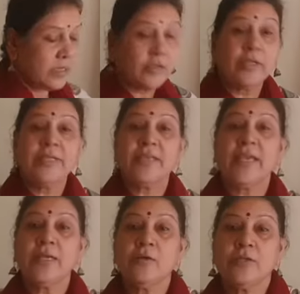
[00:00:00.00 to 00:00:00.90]
So the
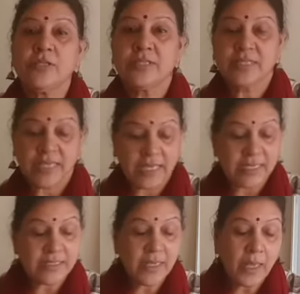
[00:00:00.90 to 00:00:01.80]
second question
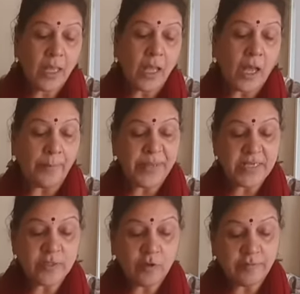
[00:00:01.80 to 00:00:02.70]
says, a
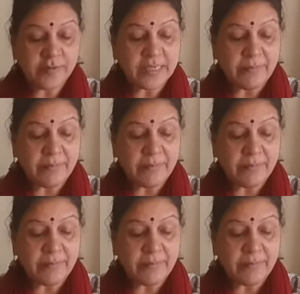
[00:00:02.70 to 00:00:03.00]
piece of